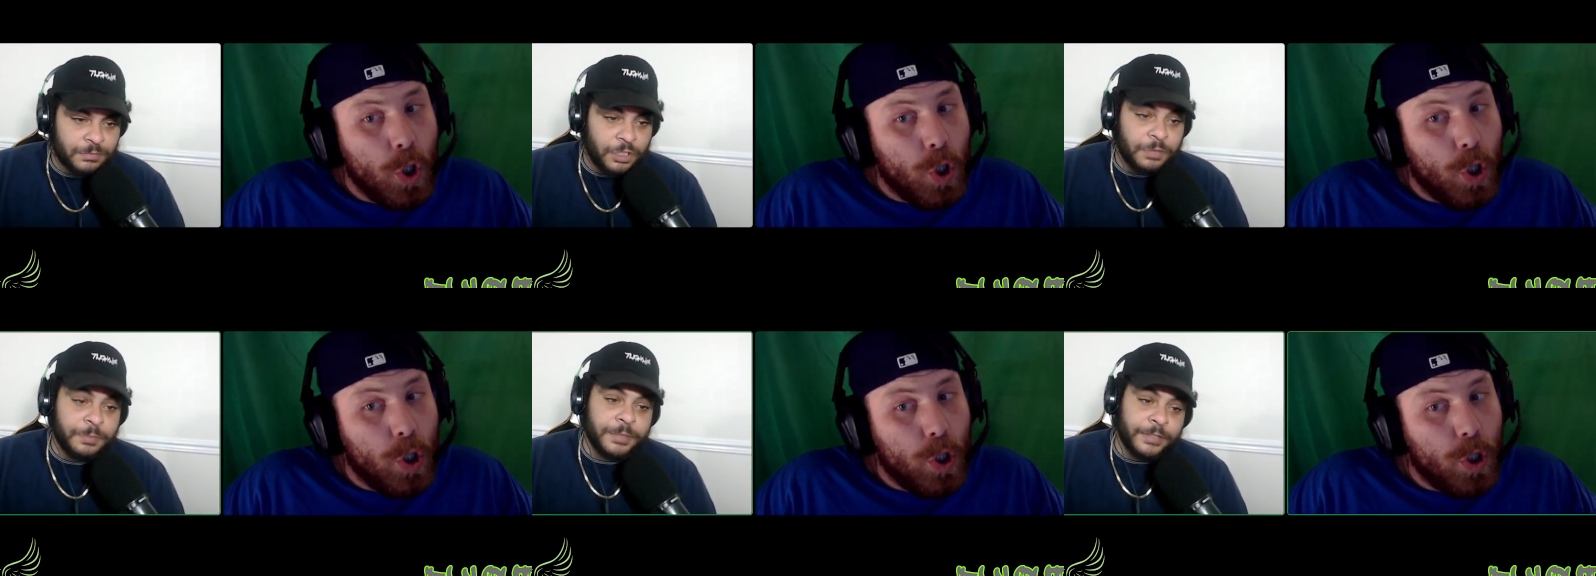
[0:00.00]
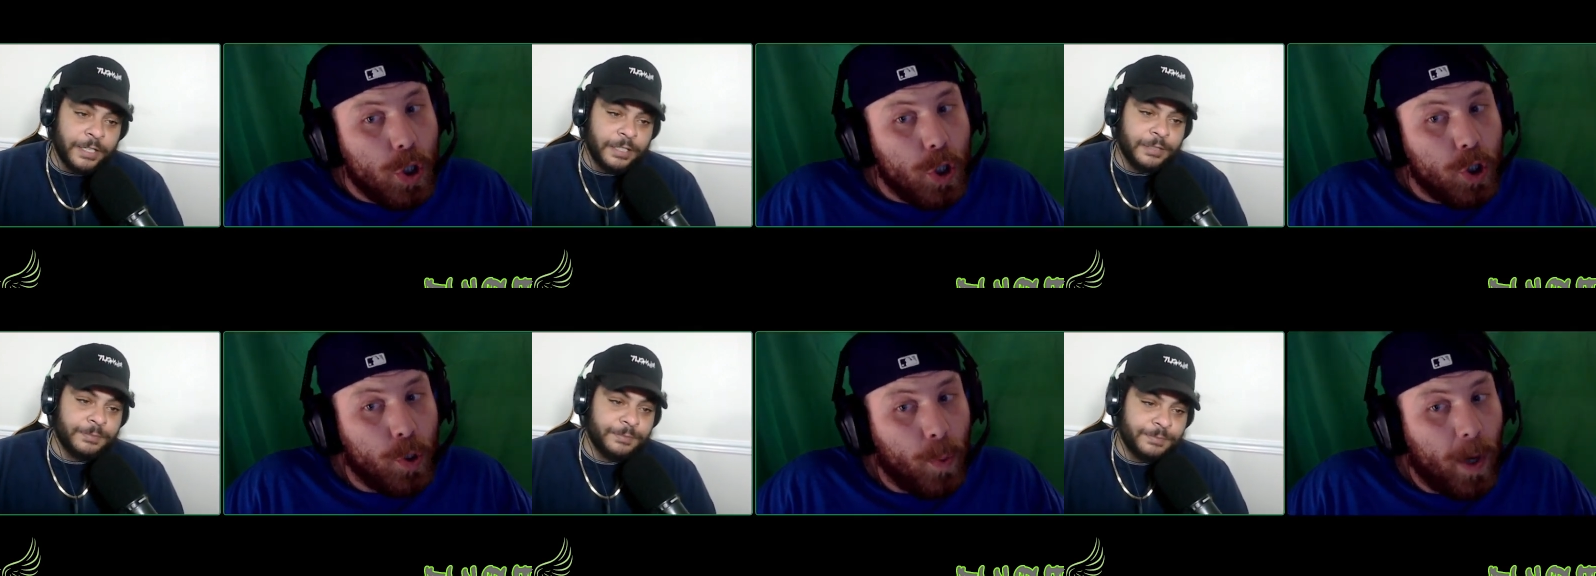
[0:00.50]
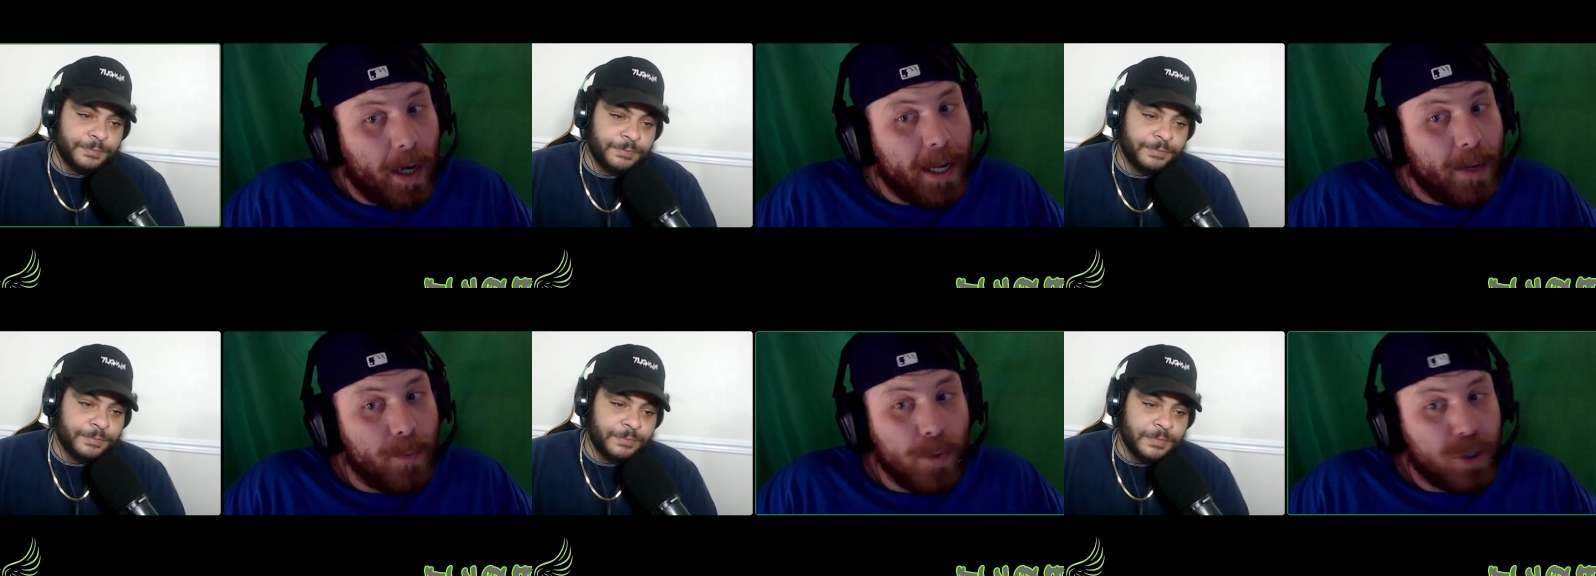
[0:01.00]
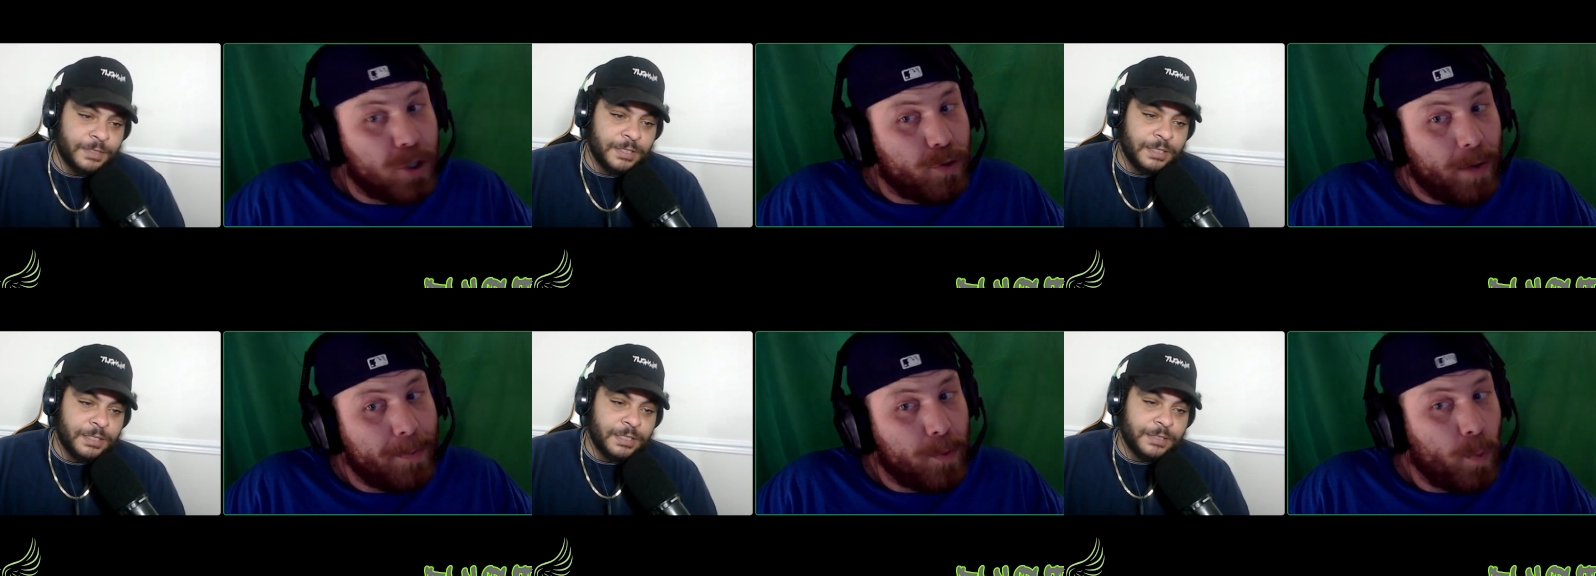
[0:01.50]
Speaker 1: Could be right.
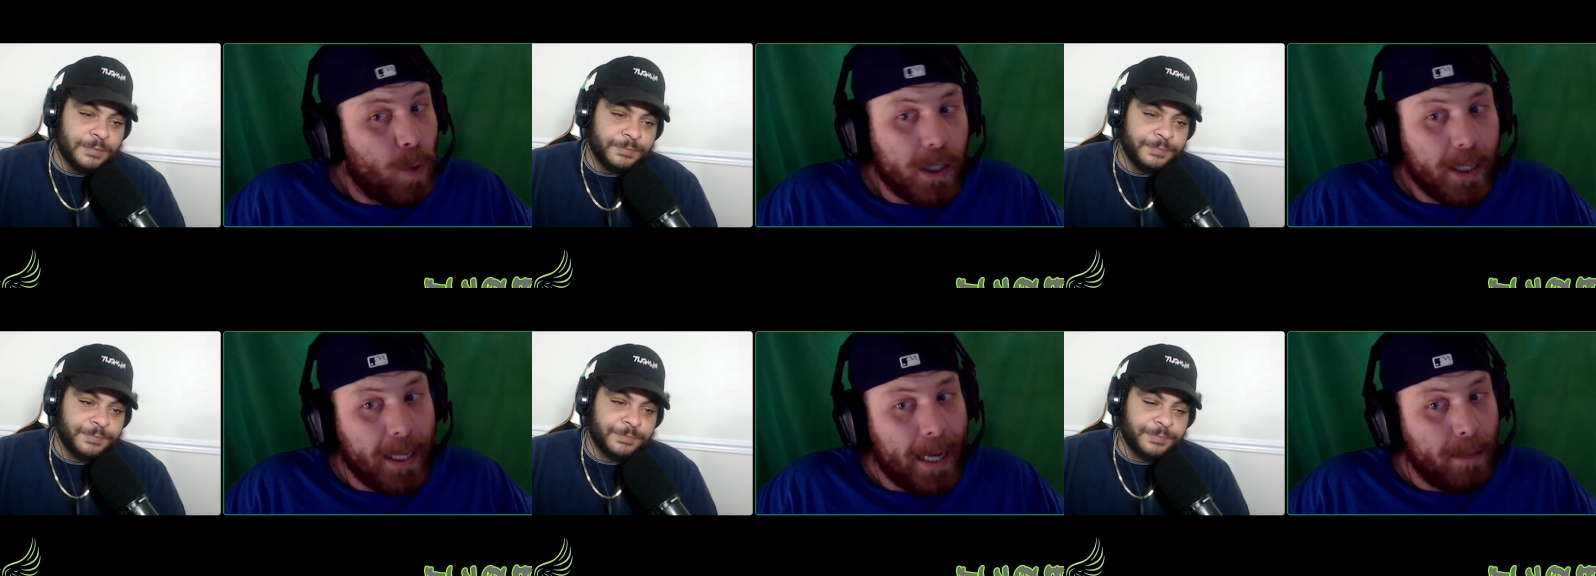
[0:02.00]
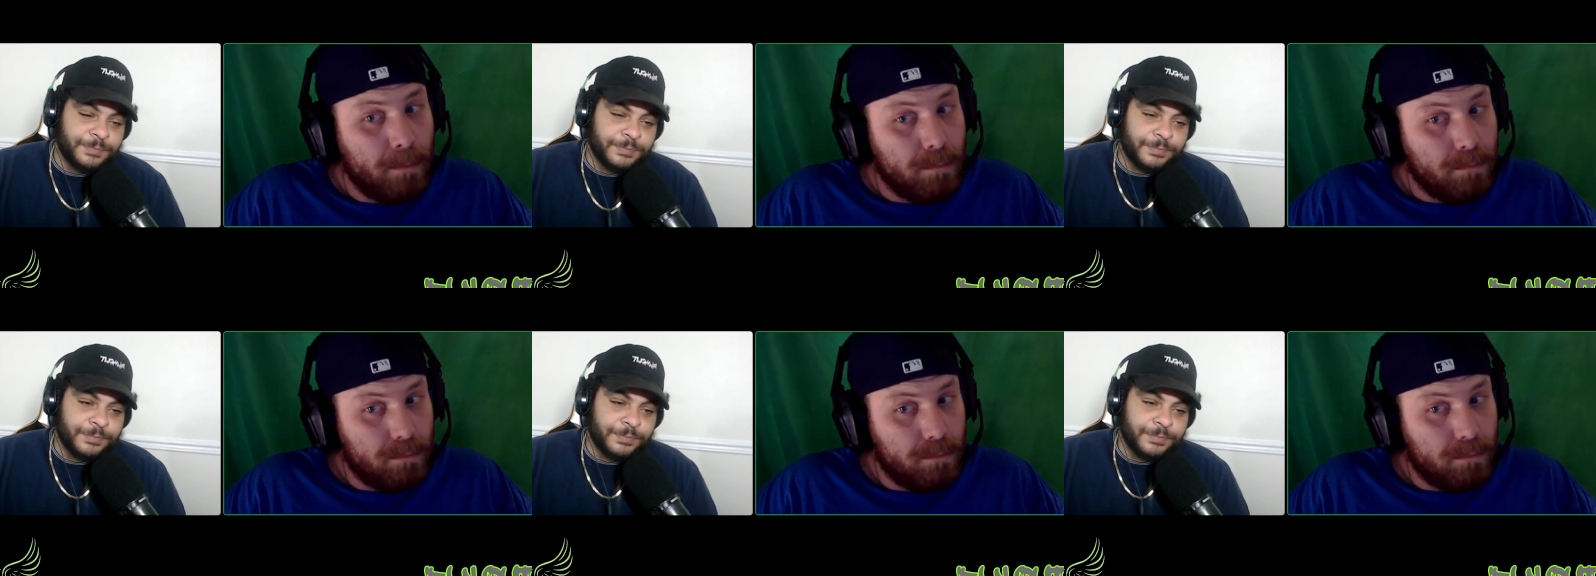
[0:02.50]
Stripped, won it again.